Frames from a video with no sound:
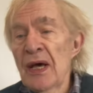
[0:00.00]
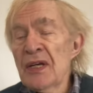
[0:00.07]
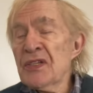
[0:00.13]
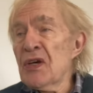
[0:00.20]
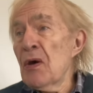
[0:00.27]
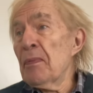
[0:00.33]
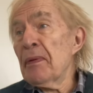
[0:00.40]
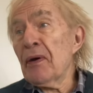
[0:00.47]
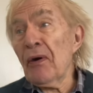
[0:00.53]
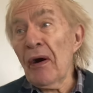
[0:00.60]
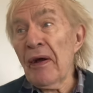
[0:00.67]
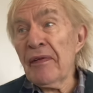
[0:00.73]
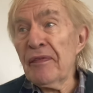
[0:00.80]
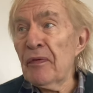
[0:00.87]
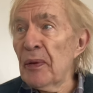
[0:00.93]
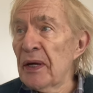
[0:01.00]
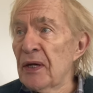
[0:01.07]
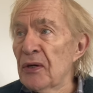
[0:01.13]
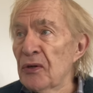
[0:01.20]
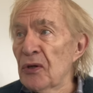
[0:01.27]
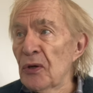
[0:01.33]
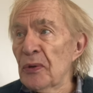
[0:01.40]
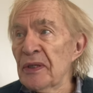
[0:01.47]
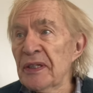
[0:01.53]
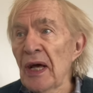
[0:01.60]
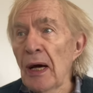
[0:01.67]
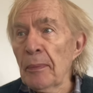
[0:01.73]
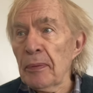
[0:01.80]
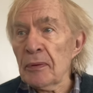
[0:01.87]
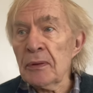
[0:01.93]
So it'd be great if we could do a
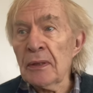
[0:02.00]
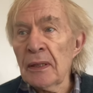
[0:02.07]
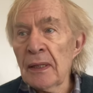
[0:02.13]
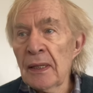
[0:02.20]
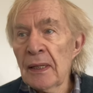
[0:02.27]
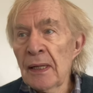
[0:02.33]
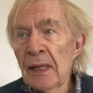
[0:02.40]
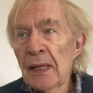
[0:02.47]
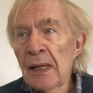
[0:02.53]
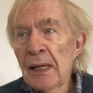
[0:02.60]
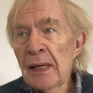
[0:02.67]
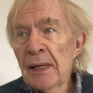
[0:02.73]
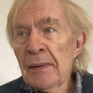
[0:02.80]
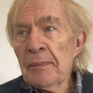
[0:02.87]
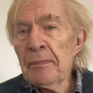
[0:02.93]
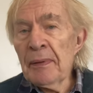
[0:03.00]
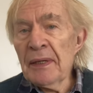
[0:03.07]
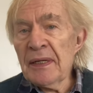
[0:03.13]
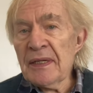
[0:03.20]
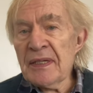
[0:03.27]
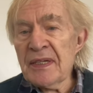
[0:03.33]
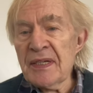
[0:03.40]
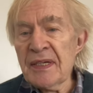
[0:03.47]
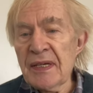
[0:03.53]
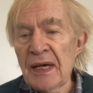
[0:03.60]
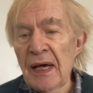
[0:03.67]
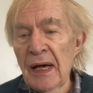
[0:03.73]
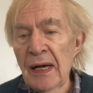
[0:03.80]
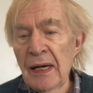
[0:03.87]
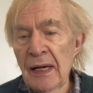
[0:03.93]
double. Amazing. But,
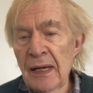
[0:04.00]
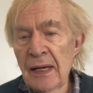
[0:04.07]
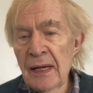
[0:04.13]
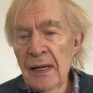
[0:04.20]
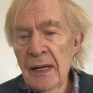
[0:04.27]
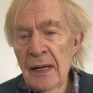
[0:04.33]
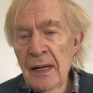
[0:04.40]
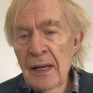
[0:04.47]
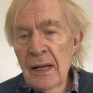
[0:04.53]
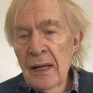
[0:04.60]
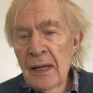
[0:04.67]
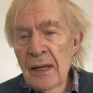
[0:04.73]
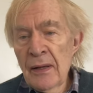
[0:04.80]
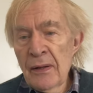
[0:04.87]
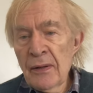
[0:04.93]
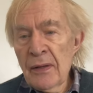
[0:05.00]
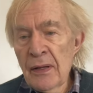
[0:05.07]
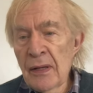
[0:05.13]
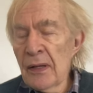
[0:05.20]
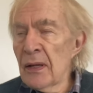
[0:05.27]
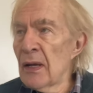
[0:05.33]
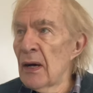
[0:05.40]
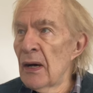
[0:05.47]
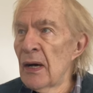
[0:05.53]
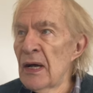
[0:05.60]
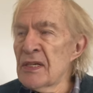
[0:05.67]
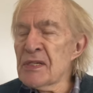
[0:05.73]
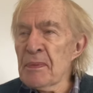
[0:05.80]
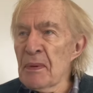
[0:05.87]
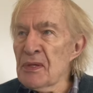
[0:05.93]
uh, yeah, it's been a great week, hasn't it?
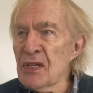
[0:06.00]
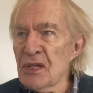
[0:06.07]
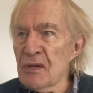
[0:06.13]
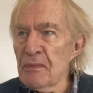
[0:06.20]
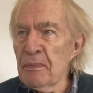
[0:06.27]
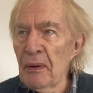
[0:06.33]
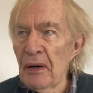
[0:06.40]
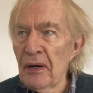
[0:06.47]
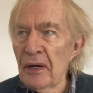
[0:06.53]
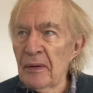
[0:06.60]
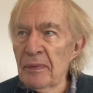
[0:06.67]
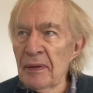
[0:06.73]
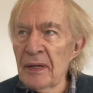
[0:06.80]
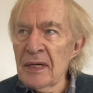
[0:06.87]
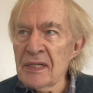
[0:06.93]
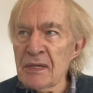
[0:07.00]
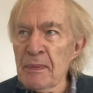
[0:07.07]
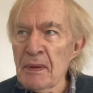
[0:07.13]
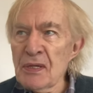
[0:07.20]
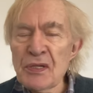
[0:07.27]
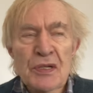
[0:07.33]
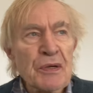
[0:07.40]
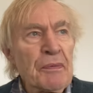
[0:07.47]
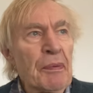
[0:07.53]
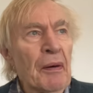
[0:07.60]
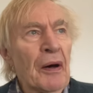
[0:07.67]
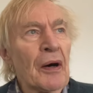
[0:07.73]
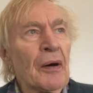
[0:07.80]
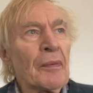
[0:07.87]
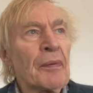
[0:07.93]
It's been superb. It's been
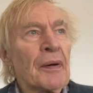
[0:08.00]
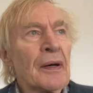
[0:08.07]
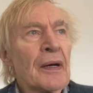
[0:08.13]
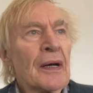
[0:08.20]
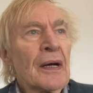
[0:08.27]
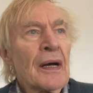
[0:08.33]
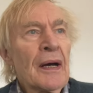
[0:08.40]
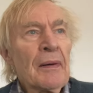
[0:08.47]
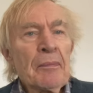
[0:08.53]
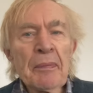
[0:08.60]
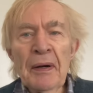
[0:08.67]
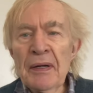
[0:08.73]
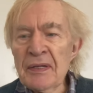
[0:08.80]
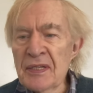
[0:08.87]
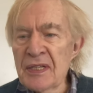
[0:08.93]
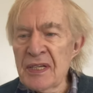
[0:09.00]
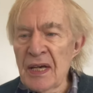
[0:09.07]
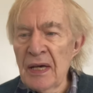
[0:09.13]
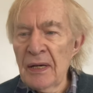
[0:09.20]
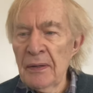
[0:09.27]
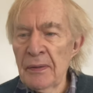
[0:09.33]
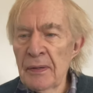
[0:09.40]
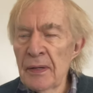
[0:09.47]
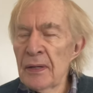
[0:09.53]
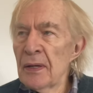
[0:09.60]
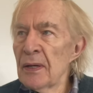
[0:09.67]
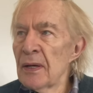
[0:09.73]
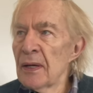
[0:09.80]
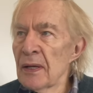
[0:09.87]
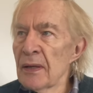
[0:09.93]
superb. Well, but time uh, to be
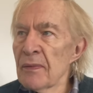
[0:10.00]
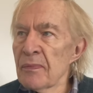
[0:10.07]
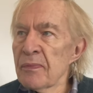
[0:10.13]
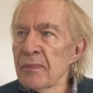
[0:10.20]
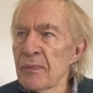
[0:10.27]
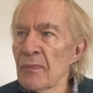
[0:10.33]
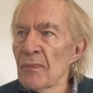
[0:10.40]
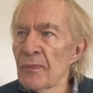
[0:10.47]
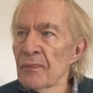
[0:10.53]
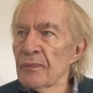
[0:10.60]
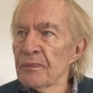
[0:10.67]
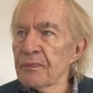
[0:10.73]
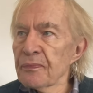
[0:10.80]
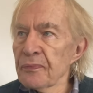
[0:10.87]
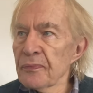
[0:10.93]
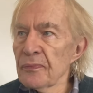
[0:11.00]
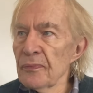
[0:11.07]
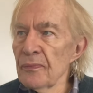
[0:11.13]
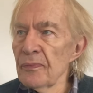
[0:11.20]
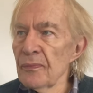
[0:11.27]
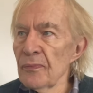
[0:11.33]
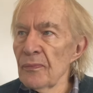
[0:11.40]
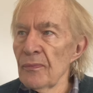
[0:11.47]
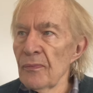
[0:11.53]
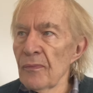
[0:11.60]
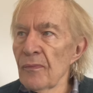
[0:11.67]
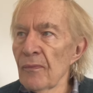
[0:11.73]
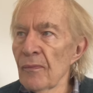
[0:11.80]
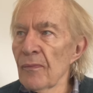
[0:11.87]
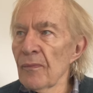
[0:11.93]
alive to win. To come
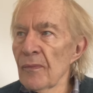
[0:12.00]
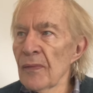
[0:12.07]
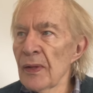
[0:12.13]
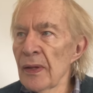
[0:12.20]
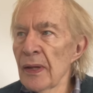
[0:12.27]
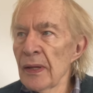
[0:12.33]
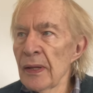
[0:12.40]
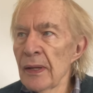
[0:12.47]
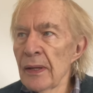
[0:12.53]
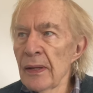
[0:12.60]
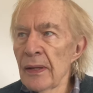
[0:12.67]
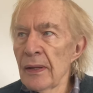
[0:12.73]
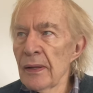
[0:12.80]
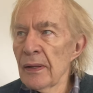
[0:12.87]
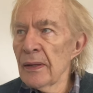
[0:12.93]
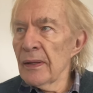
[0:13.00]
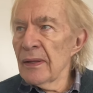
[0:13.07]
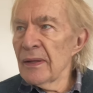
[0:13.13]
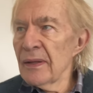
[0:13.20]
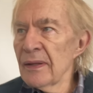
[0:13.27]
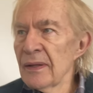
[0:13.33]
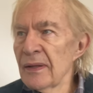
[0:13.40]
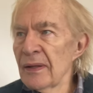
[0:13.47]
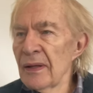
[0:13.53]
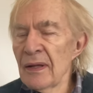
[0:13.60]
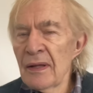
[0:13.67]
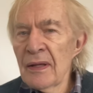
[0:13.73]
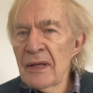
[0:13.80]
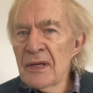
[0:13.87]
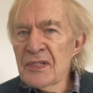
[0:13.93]
first place, you know, first time in 60 years,
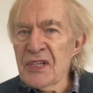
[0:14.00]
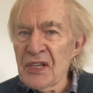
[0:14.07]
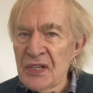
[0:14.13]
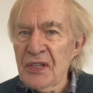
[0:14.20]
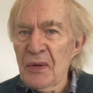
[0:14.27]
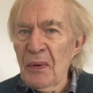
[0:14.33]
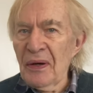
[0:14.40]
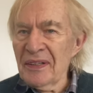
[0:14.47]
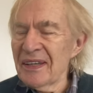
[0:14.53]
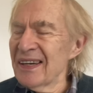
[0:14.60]
right? And 61